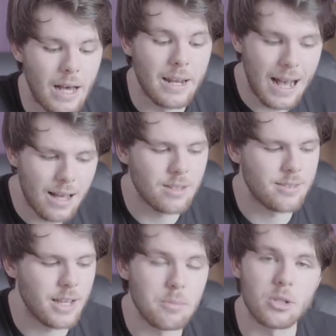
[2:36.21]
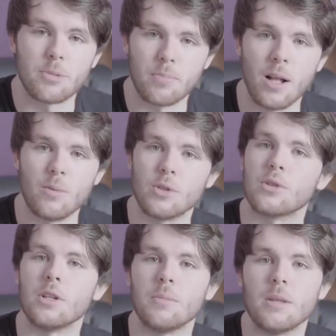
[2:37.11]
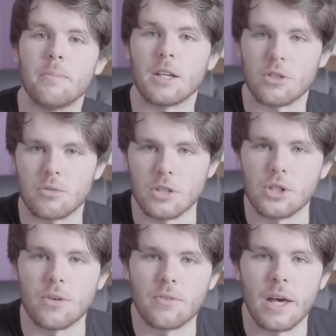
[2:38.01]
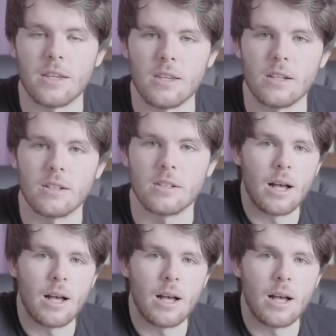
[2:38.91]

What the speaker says: And at the time, Split was going to be the biggest release of that year.